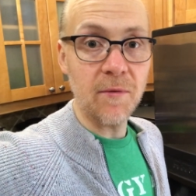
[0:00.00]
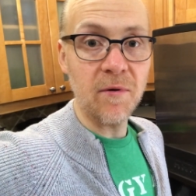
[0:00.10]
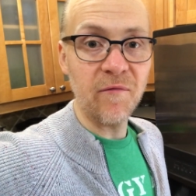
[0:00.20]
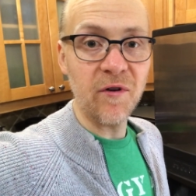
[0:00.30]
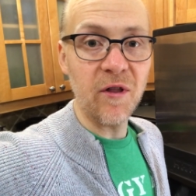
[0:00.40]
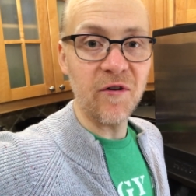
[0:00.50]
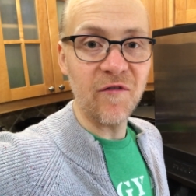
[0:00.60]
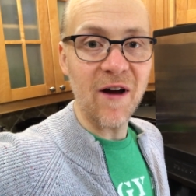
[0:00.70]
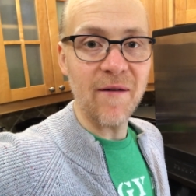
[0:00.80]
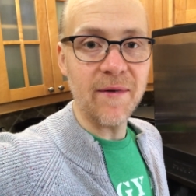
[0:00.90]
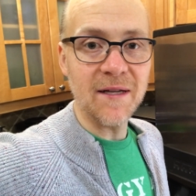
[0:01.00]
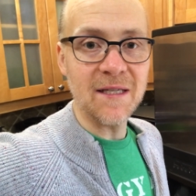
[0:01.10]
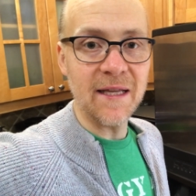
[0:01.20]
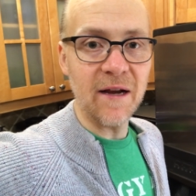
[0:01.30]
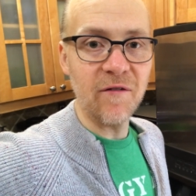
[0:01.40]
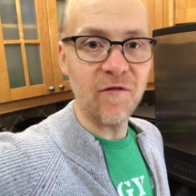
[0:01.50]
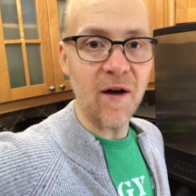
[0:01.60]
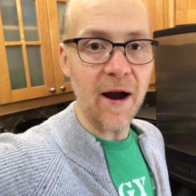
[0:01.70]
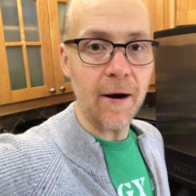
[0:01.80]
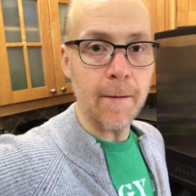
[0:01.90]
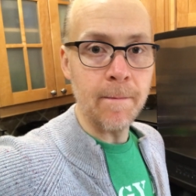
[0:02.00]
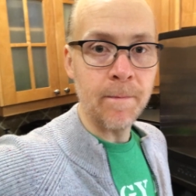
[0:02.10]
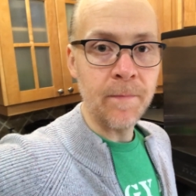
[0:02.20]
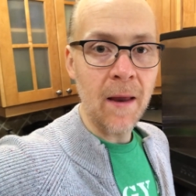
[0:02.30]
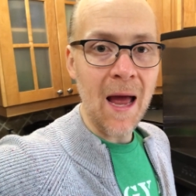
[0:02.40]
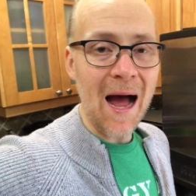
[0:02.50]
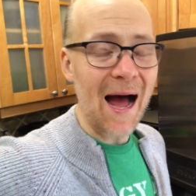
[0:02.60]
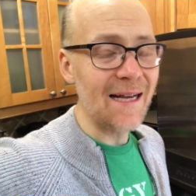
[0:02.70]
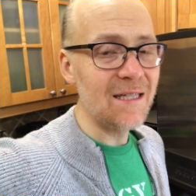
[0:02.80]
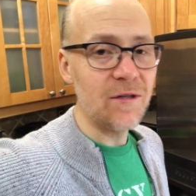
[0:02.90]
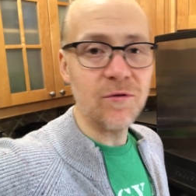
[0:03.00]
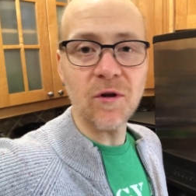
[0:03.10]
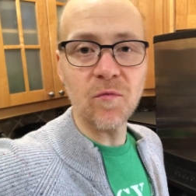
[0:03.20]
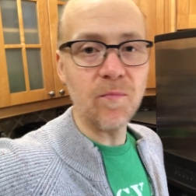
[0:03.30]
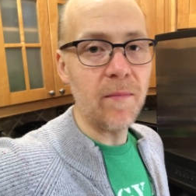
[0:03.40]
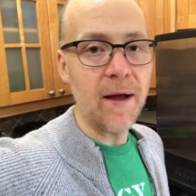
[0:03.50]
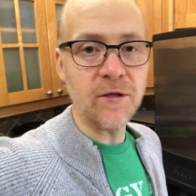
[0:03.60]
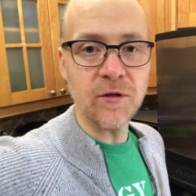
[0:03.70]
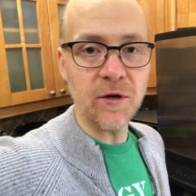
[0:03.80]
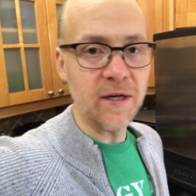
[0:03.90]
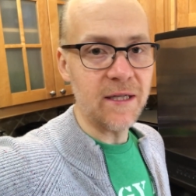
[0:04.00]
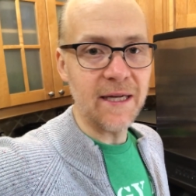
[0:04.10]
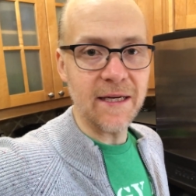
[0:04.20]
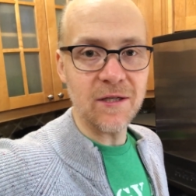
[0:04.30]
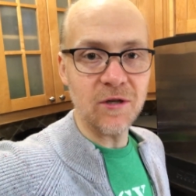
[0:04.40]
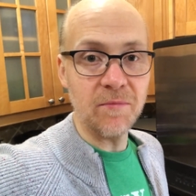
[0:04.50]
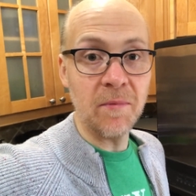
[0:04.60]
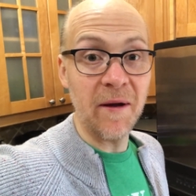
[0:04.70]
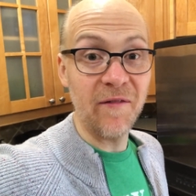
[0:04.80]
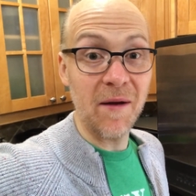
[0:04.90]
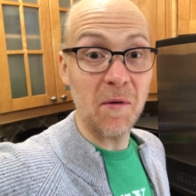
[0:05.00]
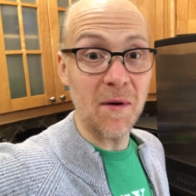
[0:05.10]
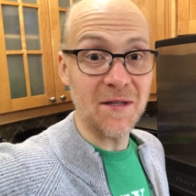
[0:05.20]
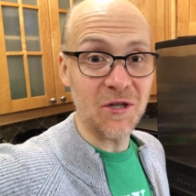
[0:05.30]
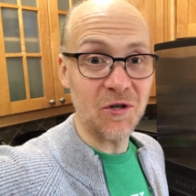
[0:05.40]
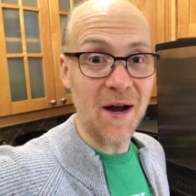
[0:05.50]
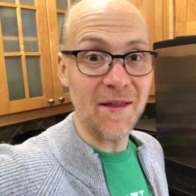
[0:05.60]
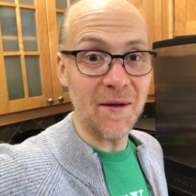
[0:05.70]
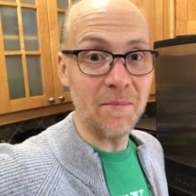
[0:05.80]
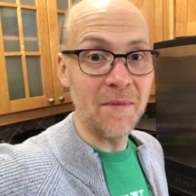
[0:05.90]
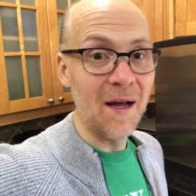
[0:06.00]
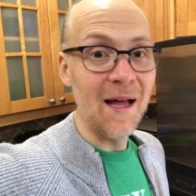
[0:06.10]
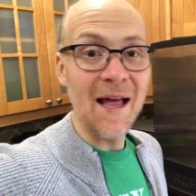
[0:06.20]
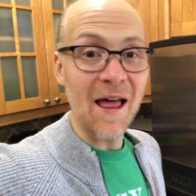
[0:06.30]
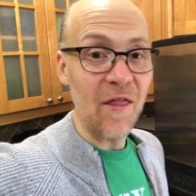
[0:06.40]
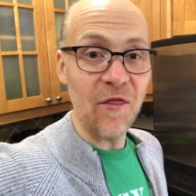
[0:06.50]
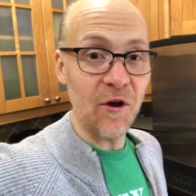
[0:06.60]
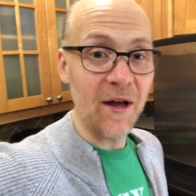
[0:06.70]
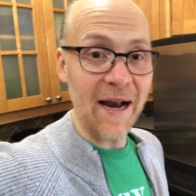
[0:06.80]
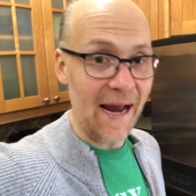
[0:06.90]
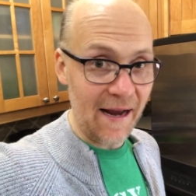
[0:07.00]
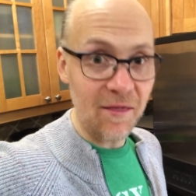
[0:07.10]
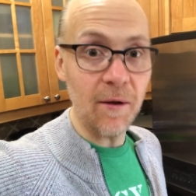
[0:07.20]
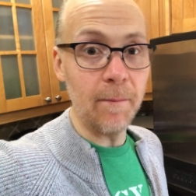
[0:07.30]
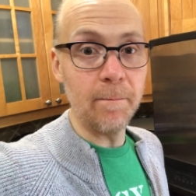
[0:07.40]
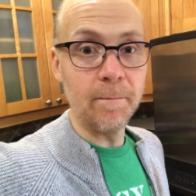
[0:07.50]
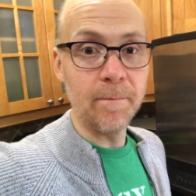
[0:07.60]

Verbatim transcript: We're gonna put them for another 5 minutes in the air fryer. I still don't imagine they're gonna taste good, but my family wants to try them. They're gonna hate them.